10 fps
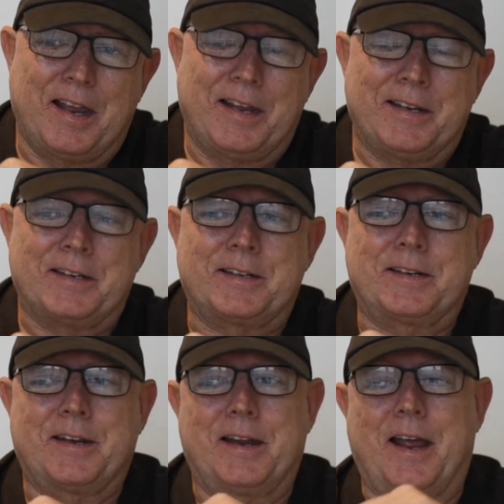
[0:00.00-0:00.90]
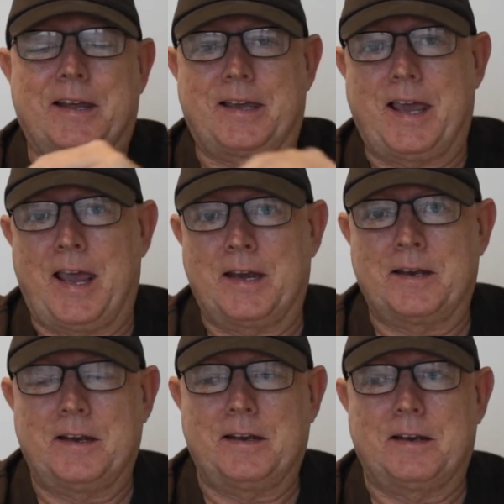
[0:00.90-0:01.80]
is,
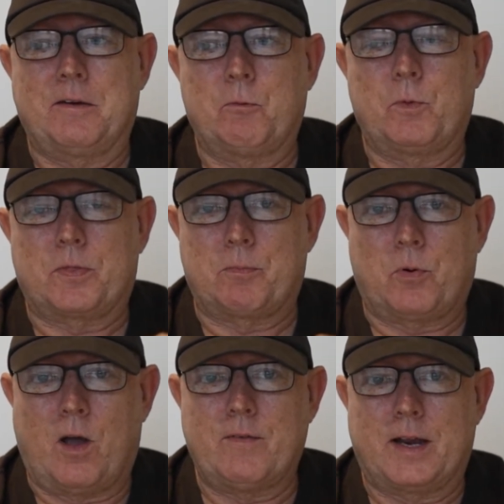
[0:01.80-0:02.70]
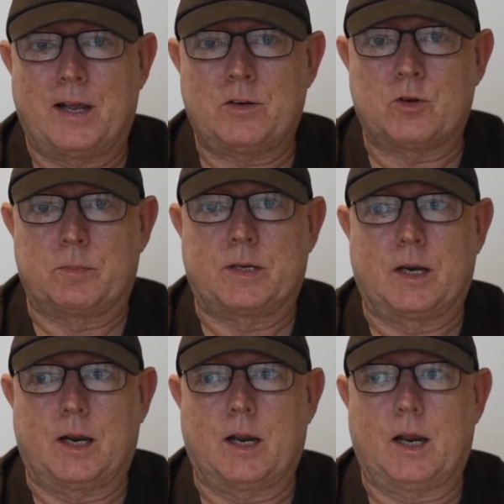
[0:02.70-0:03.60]
again, with the private airstrips
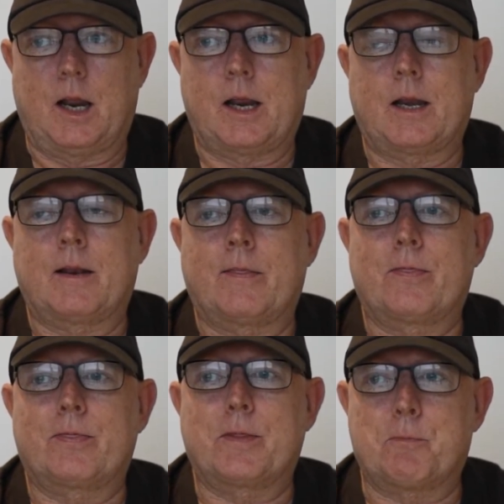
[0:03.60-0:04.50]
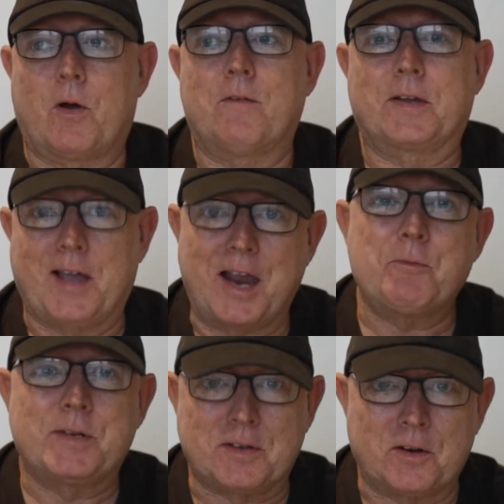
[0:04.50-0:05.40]
in the private
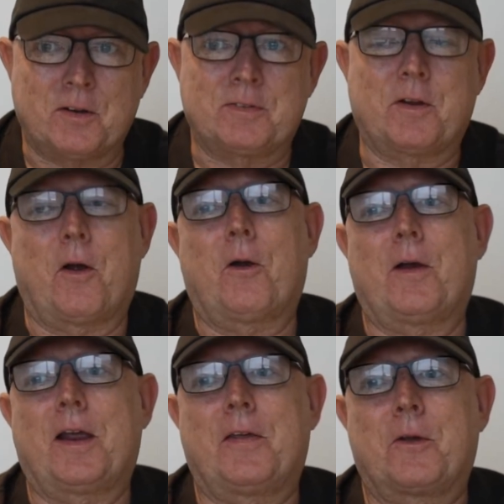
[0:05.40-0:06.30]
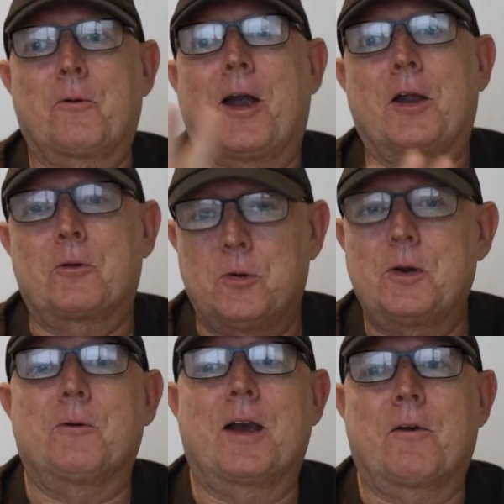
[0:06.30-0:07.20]
game reserves in the Greater
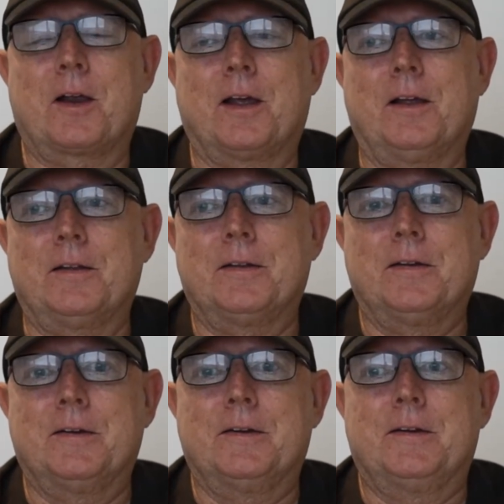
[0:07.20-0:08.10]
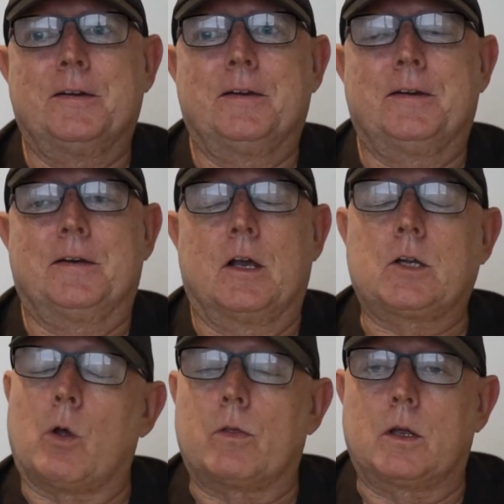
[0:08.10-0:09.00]
Kruger area.
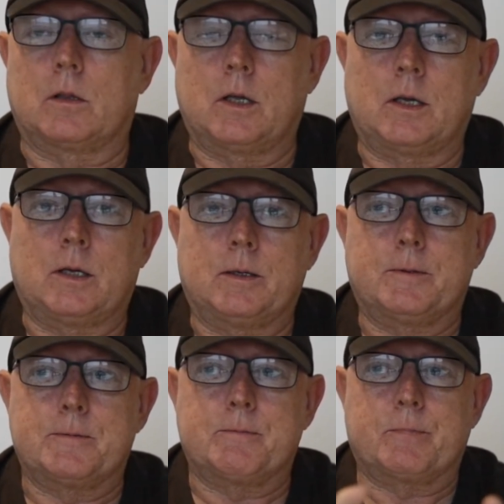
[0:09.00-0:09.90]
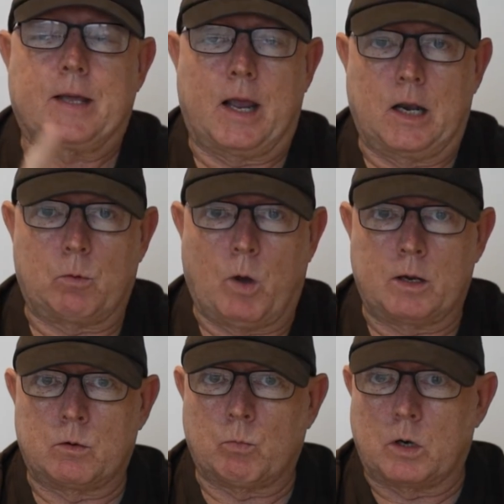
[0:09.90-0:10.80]
So the Airlink
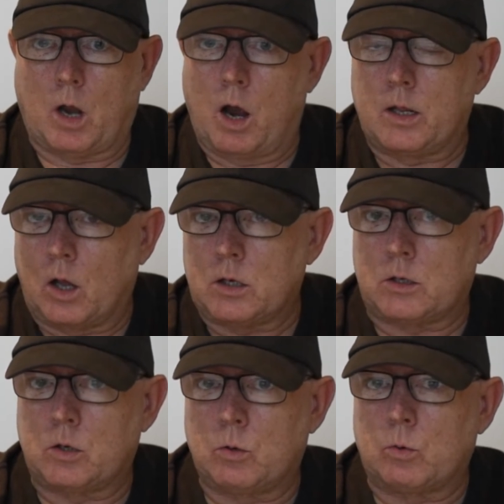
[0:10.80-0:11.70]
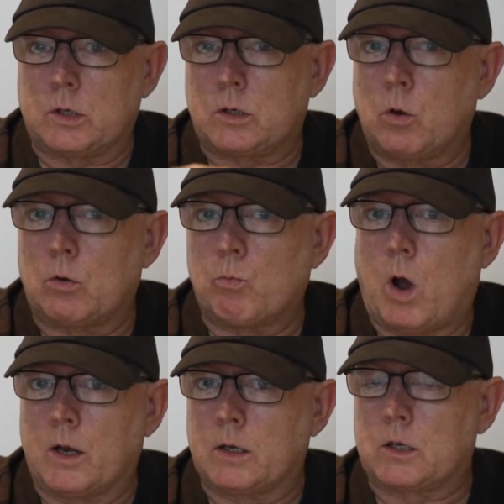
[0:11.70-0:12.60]
one only goes to certain
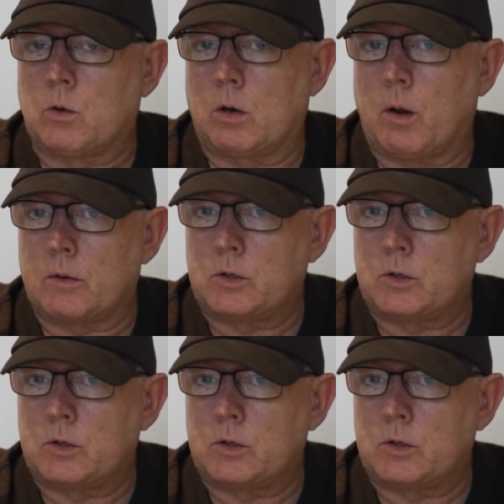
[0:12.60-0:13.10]
ones. It's not